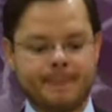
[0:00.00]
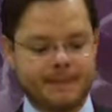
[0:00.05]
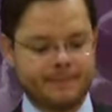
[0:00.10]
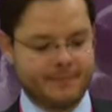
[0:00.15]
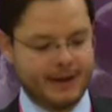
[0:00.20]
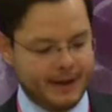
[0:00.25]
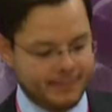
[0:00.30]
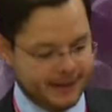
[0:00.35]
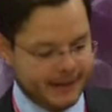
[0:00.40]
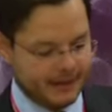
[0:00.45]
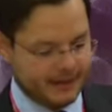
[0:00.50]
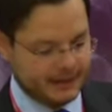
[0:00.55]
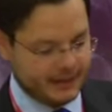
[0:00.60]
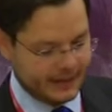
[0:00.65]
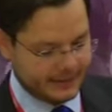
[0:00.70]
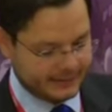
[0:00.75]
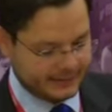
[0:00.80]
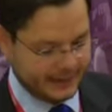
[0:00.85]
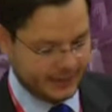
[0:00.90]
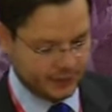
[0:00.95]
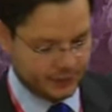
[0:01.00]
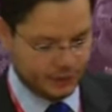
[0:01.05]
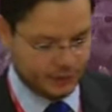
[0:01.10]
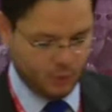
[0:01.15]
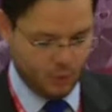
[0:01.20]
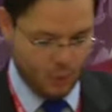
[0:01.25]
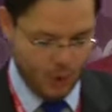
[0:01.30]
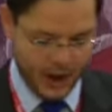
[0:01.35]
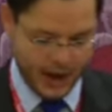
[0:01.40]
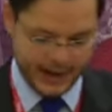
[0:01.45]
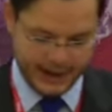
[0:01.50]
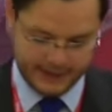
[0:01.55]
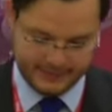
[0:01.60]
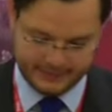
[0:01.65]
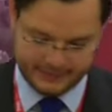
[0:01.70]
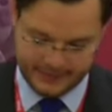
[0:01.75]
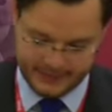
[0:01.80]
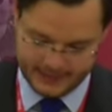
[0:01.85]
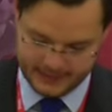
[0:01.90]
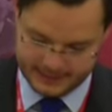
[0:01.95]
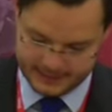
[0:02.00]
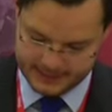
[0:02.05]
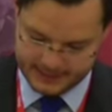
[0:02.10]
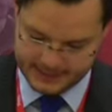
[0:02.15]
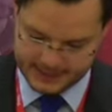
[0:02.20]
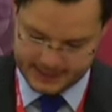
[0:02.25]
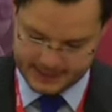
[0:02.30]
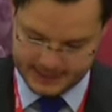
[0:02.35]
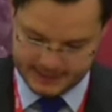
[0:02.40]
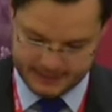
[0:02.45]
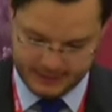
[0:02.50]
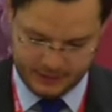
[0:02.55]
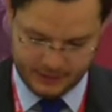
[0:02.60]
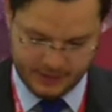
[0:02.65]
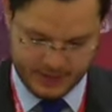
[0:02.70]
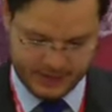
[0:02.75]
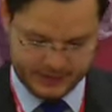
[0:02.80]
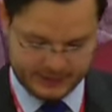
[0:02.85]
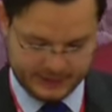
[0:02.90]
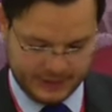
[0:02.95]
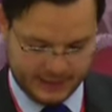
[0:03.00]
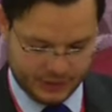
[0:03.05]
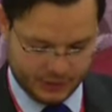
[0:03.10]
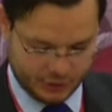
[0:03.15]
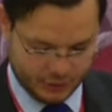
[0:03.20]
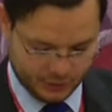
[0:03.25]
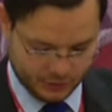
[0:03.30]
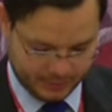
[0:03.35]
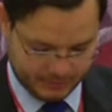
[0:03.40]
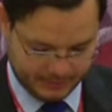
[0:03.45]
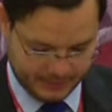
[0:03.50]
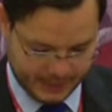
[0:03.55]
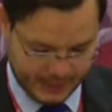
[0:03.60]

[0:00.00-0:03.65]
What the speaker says: But I'm going to tell you why I think the United States should